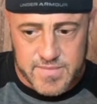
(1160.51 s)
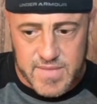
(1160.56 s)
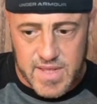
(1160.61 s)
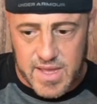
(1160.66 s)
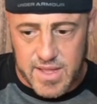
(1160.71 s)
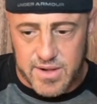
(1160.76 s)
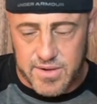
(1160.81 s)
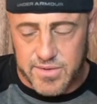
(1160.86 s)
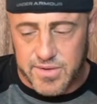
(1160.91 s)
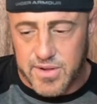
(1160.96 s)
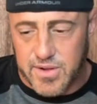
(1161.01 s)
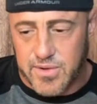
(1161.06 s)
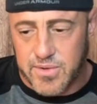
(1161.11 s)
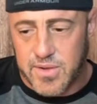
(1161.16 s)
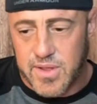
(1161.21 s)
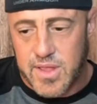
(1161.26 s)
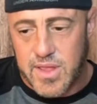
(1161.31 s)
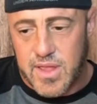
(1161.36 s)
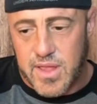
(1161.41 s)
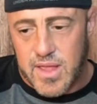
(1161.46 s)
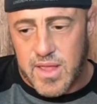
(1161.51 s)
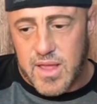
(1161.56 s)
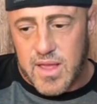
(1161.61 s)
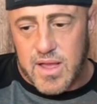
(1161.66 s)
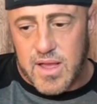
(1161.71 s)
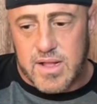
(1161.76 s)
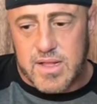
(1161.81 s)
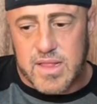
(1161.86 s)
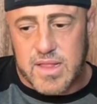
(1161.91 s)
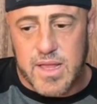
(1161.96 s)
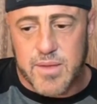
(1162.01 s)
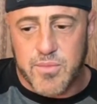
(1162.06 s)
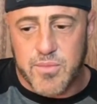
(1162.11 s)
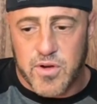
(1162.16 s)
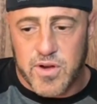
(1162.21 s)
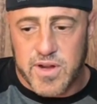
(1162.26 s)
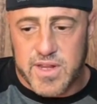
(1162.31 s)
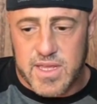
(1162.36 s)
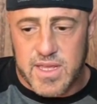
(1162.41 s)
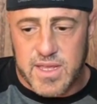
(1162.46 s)
I don't know, a
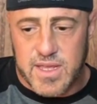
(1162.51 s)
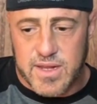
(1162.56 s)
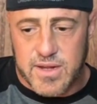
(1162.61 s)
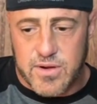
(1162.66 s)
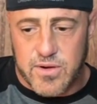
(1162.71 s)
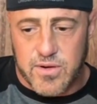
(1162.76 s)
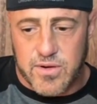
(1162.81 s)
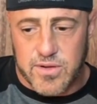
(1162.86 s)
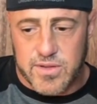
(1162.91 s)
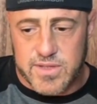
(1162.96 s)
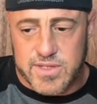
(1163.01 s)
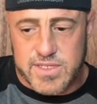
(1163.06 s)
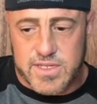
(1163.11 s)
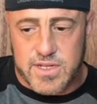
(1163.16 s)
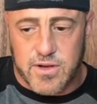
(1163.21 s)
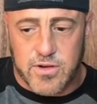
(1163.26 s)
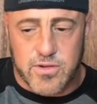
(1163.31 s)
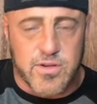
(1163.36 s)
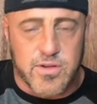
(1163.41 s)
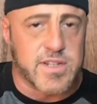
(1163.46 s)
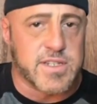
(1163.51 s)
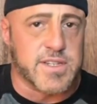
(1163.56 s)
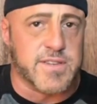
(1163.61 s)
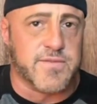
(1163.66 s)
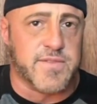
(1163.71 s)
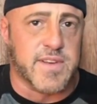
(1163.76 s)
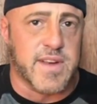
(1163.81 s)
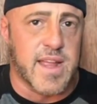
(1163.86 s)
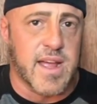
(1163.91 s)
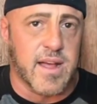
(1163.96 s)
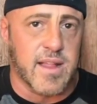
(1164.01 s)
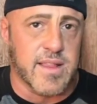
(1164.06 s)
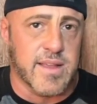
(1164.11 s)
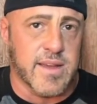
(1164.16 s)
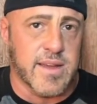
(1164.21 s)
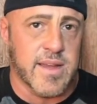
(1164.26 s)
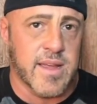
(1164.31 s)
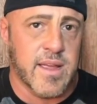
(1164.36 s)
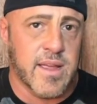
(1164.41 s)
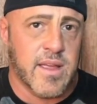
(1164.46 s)
Claymore kick or the skull crushing
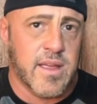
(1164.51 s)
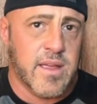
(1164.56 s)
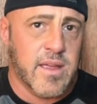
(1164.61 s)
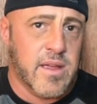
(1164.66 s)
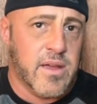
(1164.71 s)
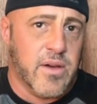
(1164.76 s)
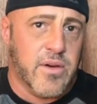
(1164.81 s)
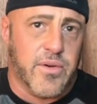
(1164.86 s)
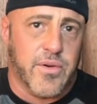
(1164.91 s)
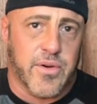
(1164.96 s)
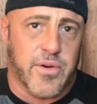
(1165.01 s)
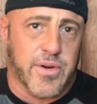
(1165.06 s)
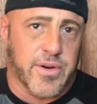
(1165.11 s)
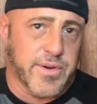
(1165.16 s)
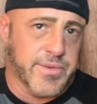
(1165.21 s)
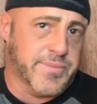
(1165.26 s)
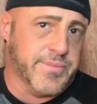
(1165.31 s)
finale or